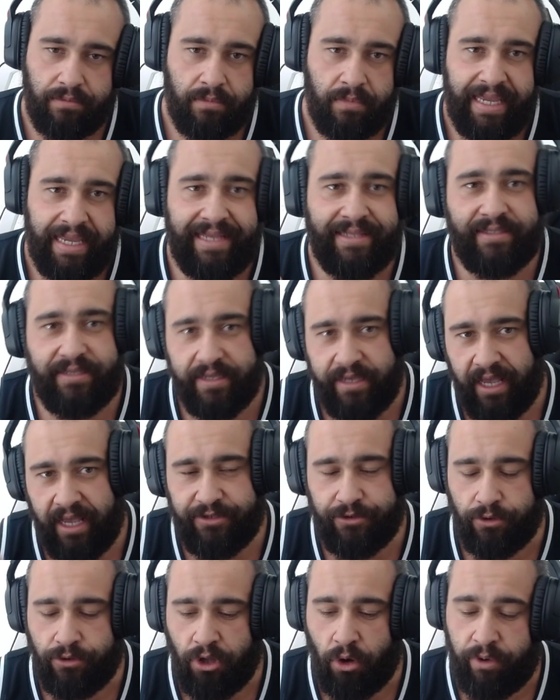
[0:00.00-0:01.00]
it's a
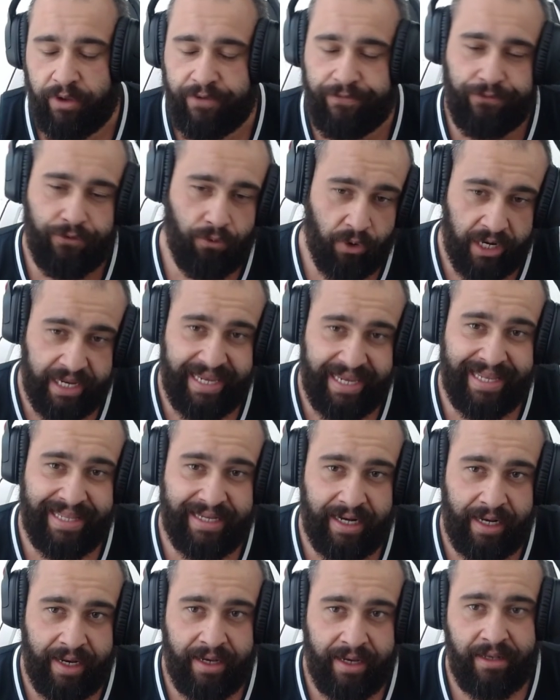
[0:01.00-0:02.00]
yes or no. If you want to eat
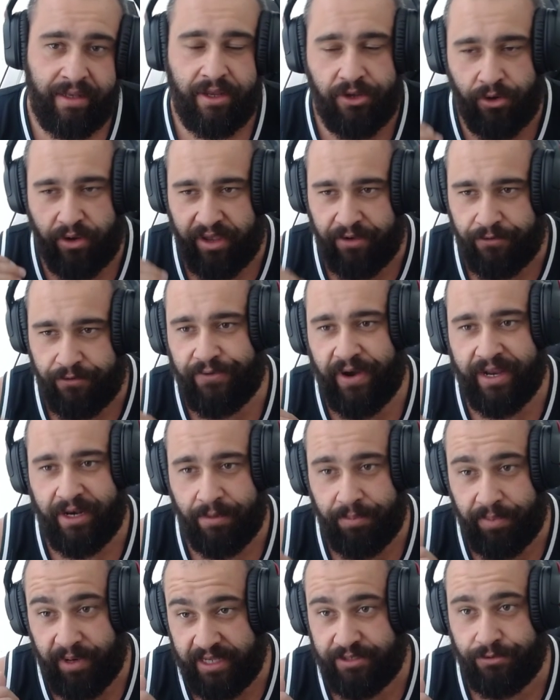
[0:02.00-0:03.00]
clean, you can find a
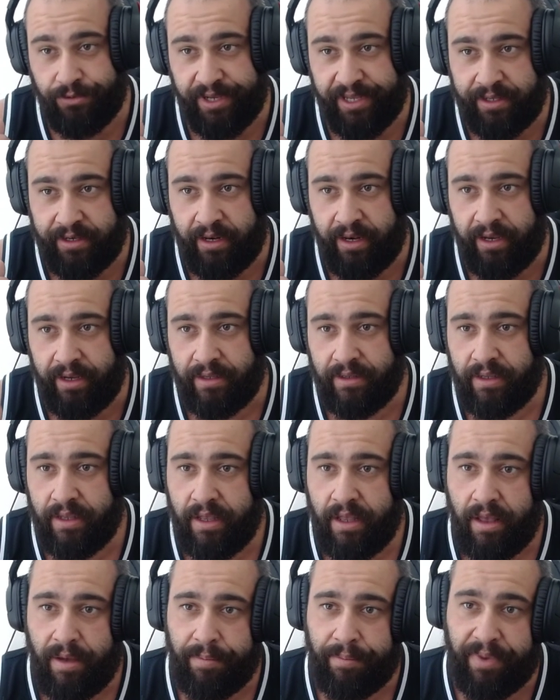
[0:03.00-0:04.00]
place to eat clean.
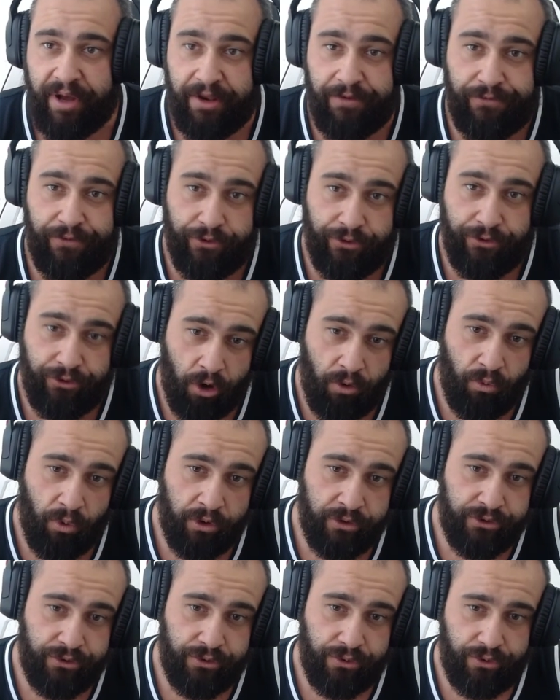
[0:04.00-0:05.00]
But if you don't
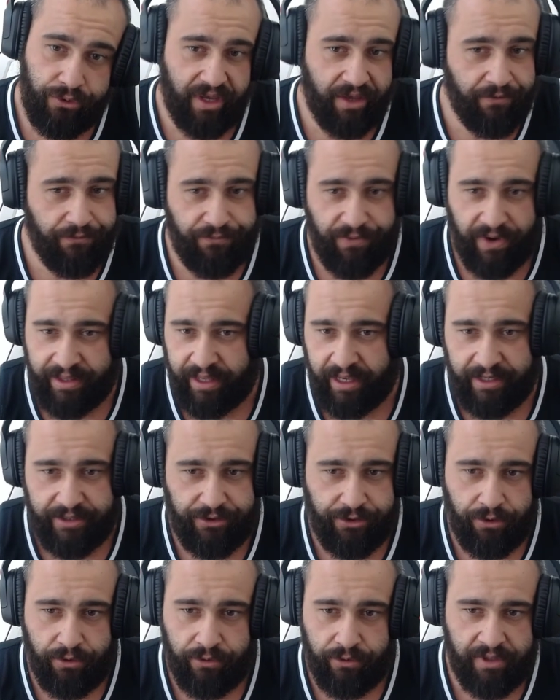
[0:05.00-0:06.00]
want to, you can find an
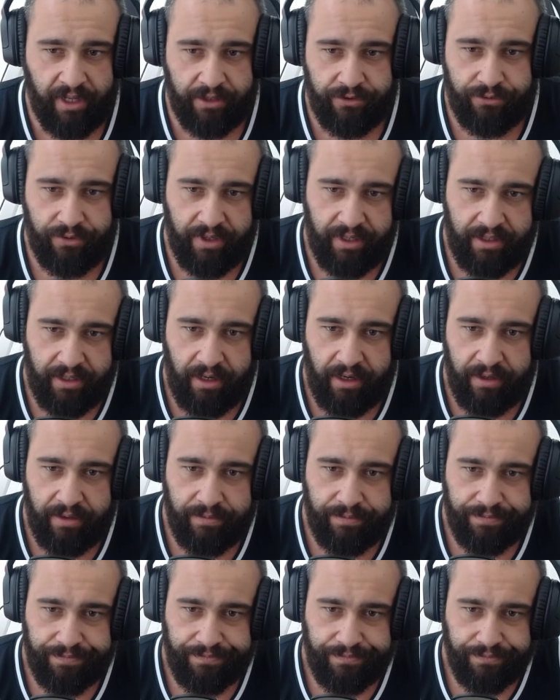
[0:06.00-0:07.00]
excuse not to eat clean.
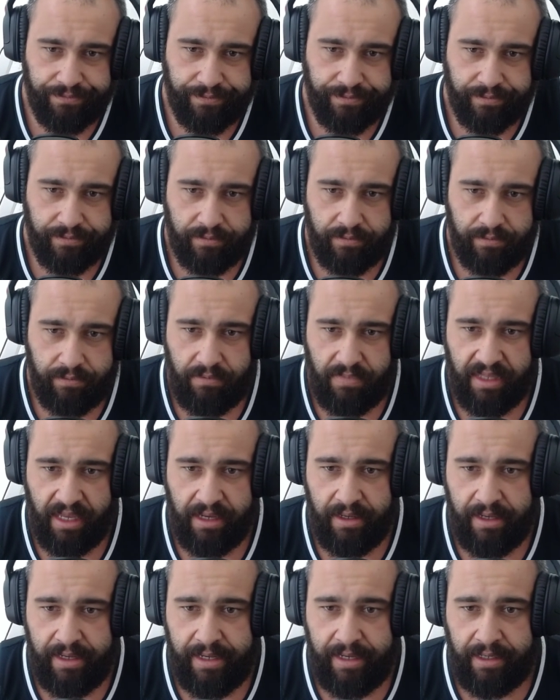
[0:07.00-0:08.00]

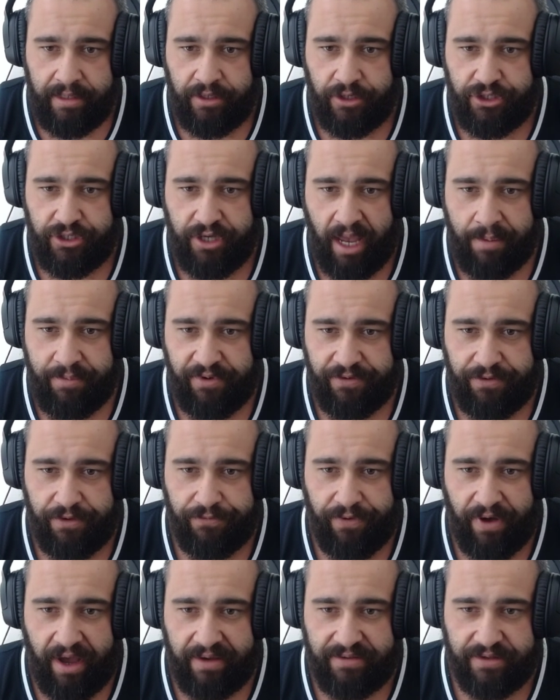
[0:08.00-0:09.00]
The Sham
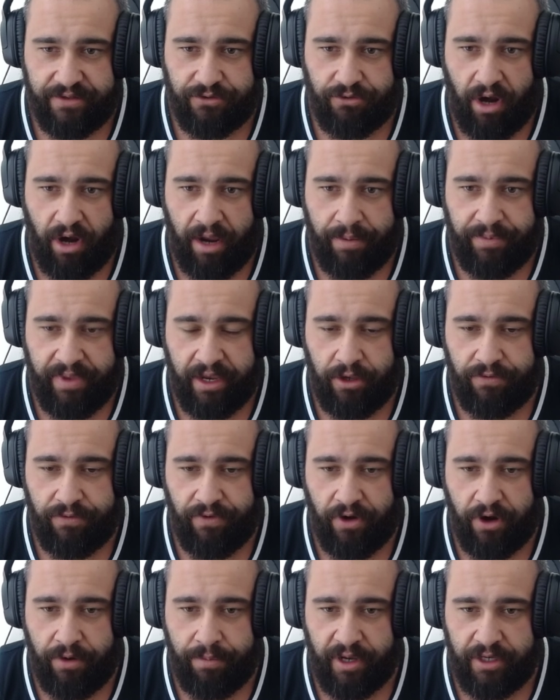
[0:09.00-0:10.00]
55 subscribe. Thank you
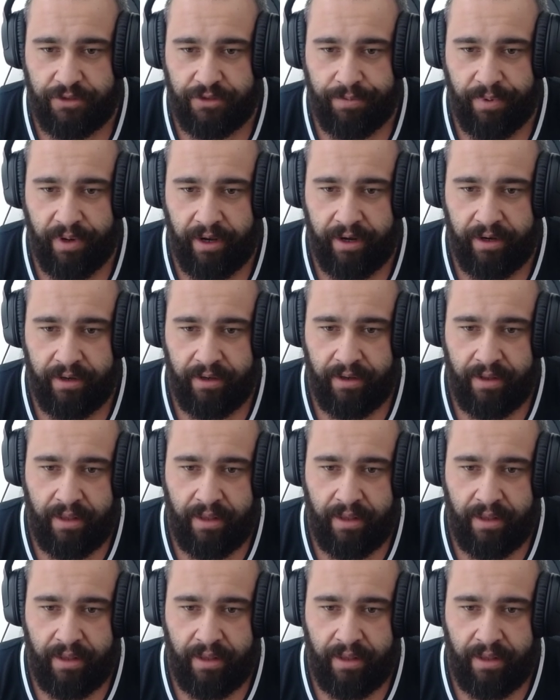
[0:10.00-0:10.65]
very much, buddy.